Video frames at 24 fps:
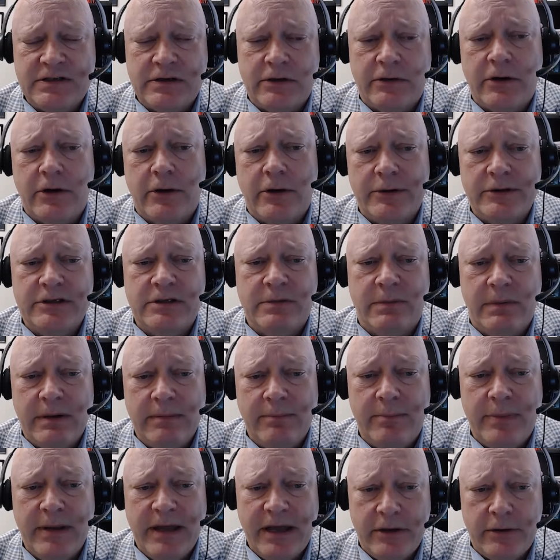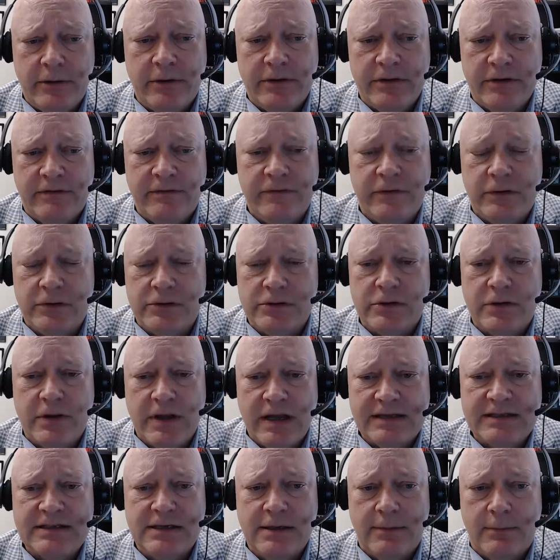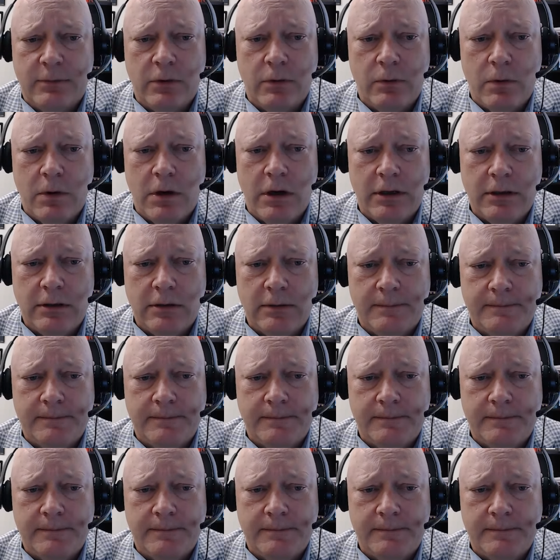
are going to be better in the future. That's number one.